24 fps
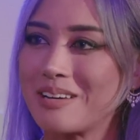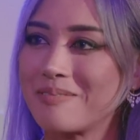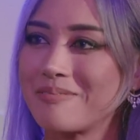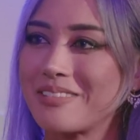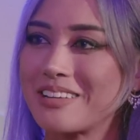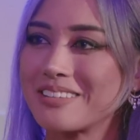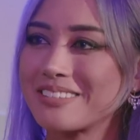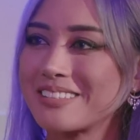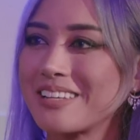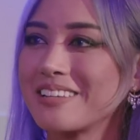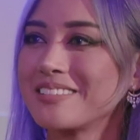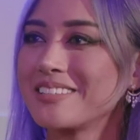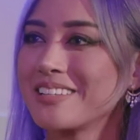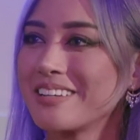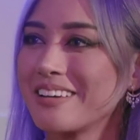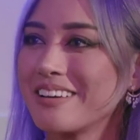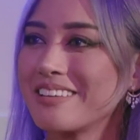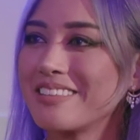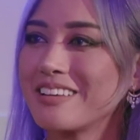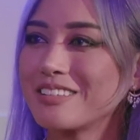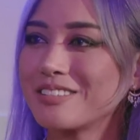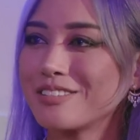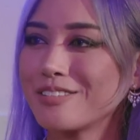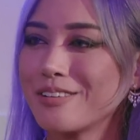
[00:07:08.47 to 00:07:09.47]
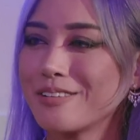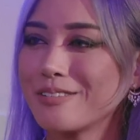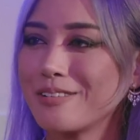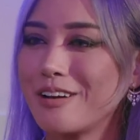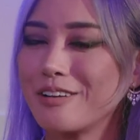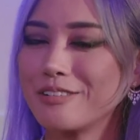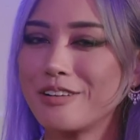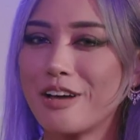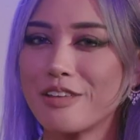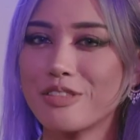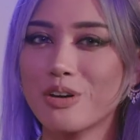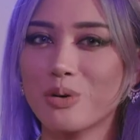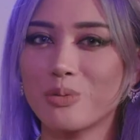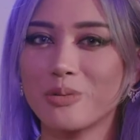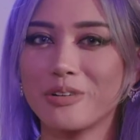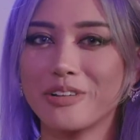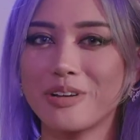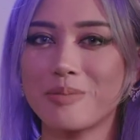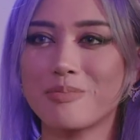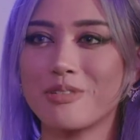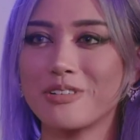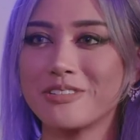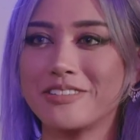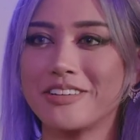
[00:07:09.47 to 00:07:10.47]
That's like another really
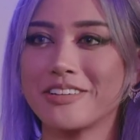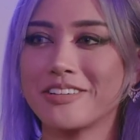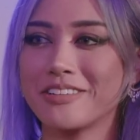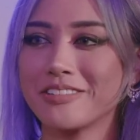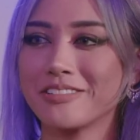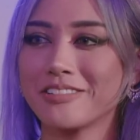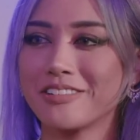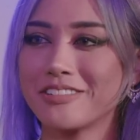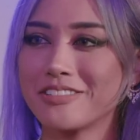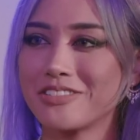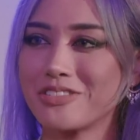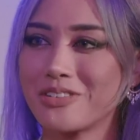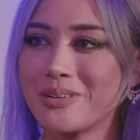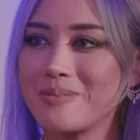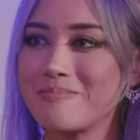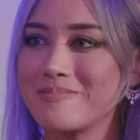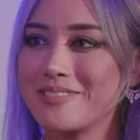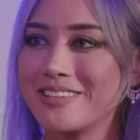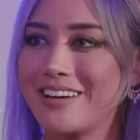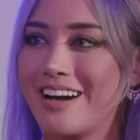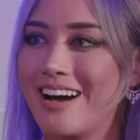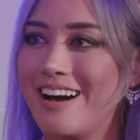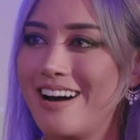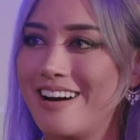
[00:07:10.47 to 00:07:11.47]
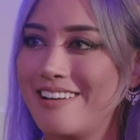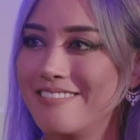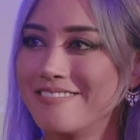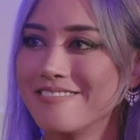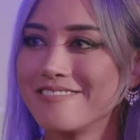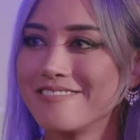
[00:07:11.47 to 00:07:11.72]
particular dream to have.